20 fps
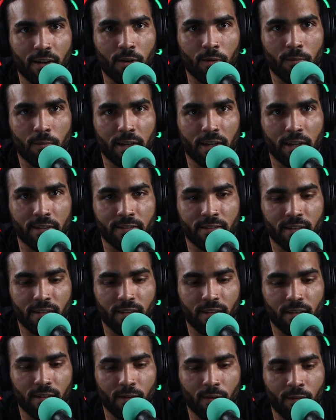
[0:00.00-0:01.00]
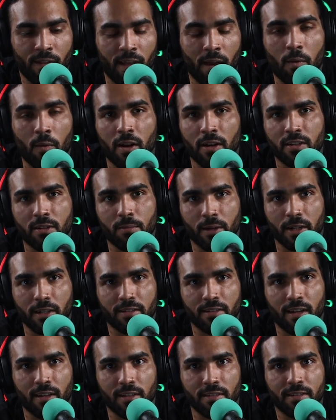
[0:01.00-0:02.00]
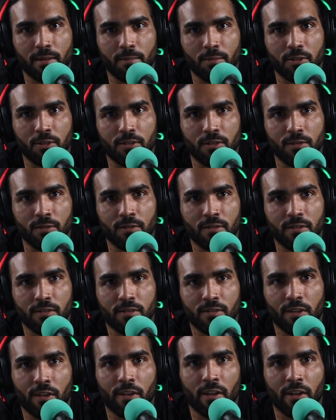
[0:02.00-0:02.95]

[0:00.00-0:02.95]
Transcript: because they wanted to bring us on as W-2s. So they're